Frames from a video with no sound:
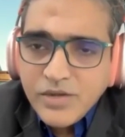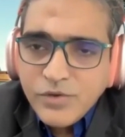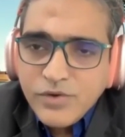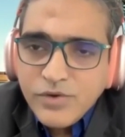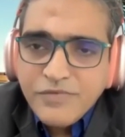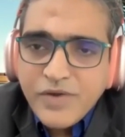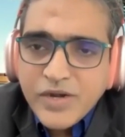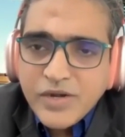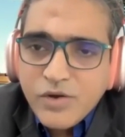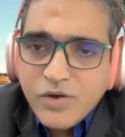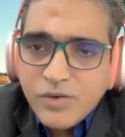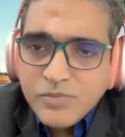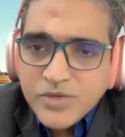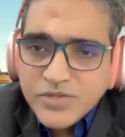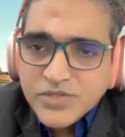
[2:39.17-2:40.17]
Unified
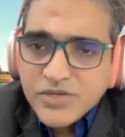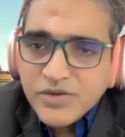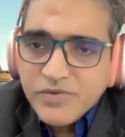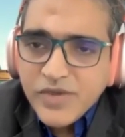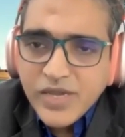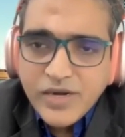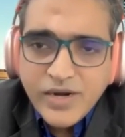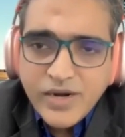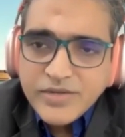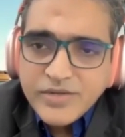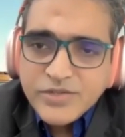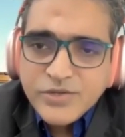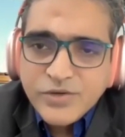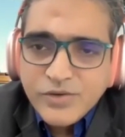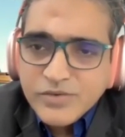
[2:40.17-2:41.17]
Commerce Survey, right?
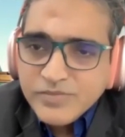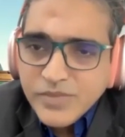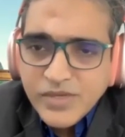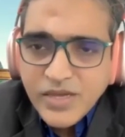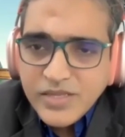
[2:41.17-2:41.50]
So